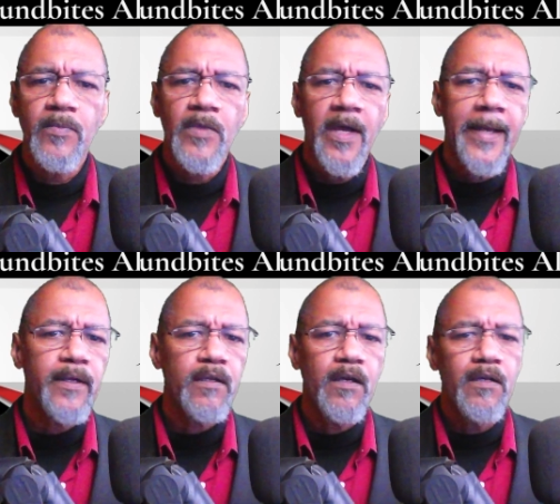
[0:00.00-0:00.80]
And
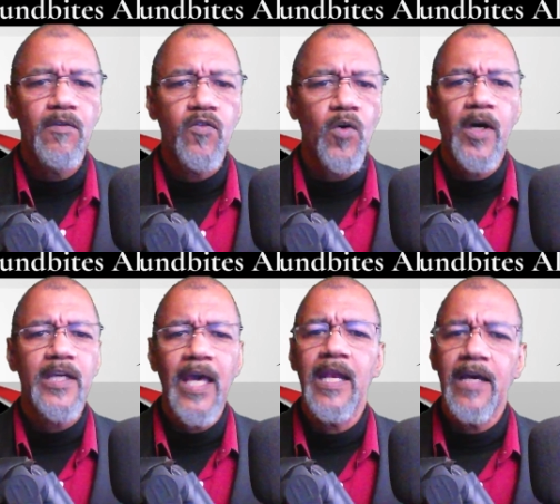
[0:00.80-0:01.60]
so
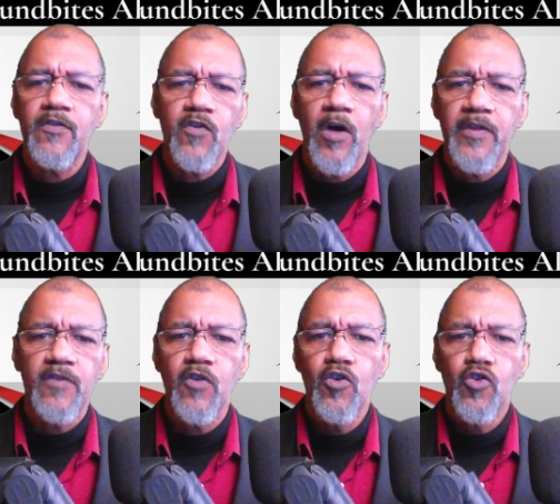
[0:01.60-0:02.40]
again, I saw this
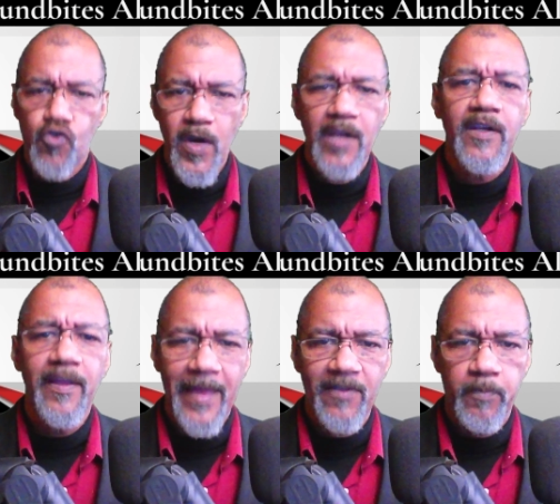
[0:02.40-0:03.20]
trend
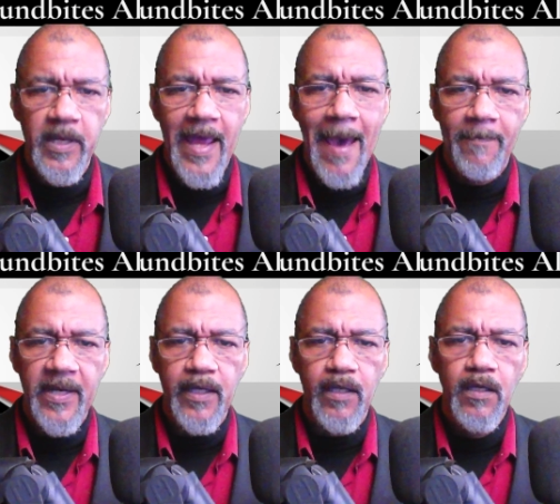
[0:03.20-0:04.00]
that's been
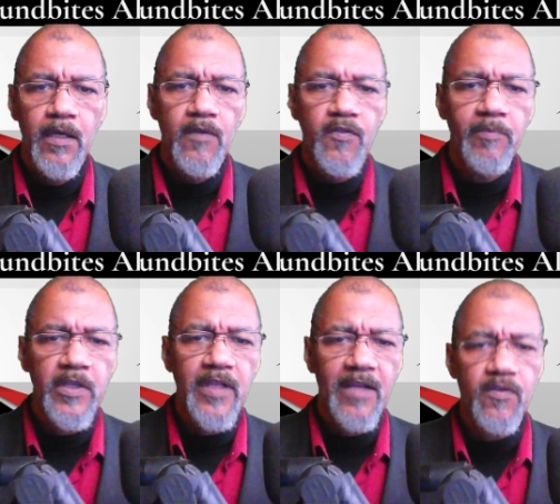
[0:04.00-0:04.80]
happening, something
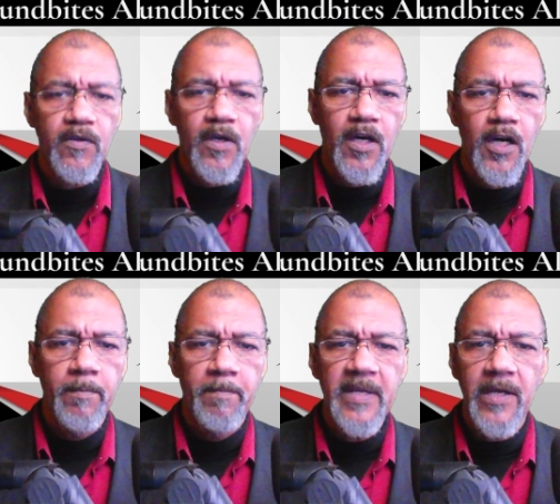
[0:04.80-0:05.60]
that's a, uh, a
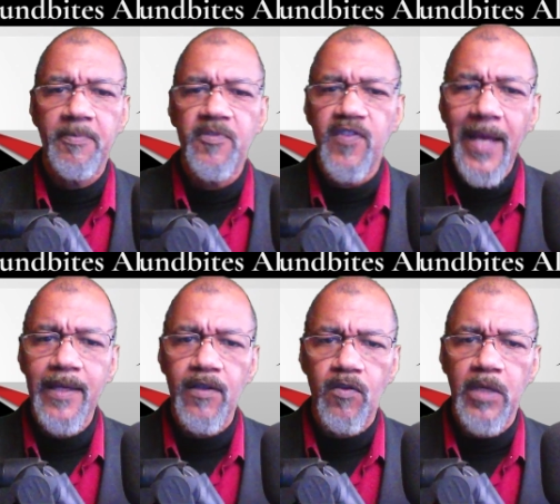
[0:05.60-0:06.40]
bit upsetting
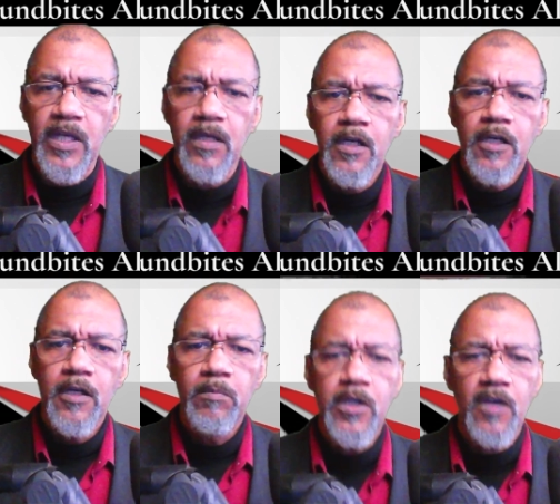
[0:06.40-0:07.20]
to me
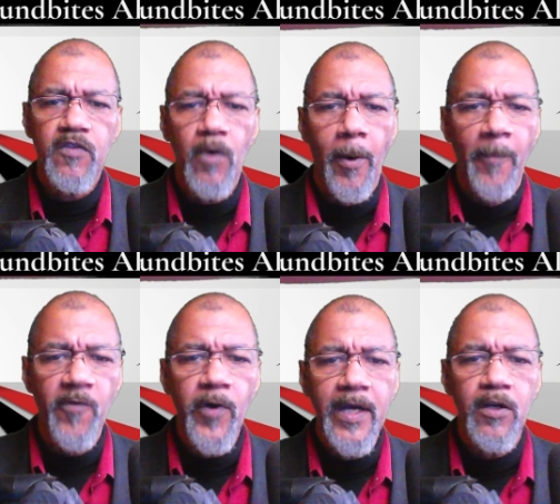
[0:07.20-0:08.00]
because over
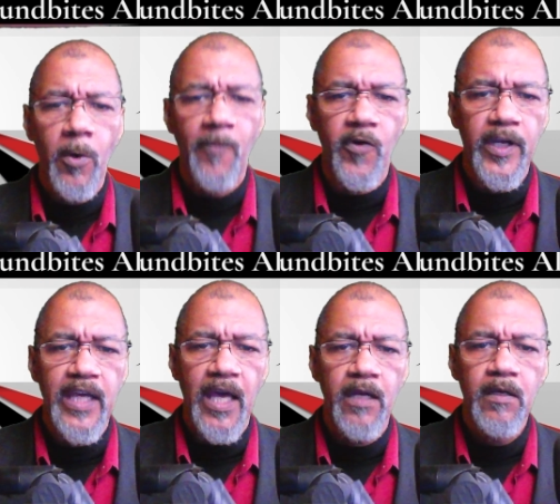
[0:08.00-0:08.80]
and over
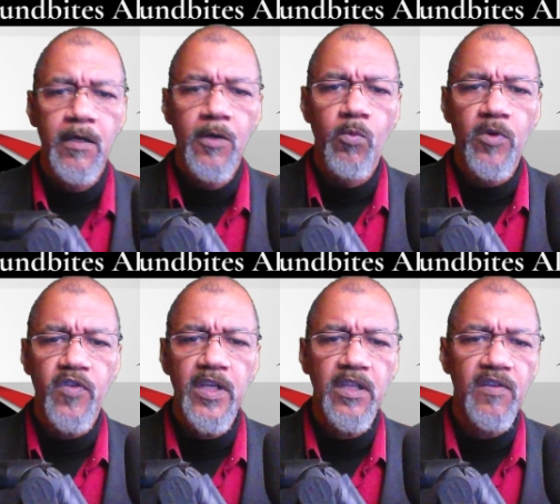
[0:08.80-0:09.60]
again, we're
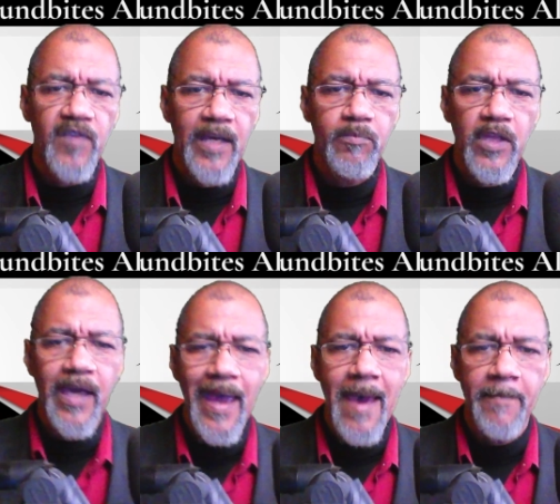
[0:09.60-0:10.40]
seeing the same thing
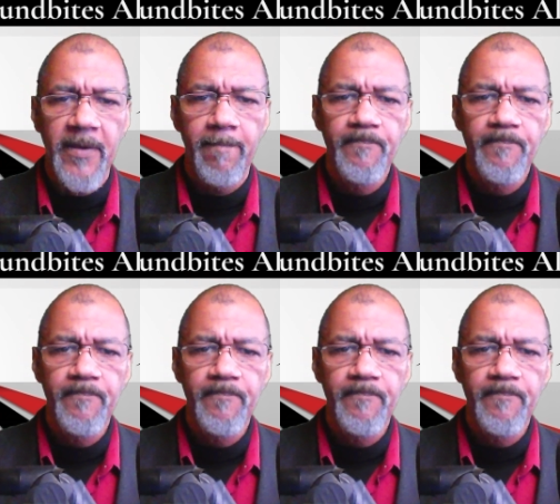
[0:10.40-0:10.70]
happen.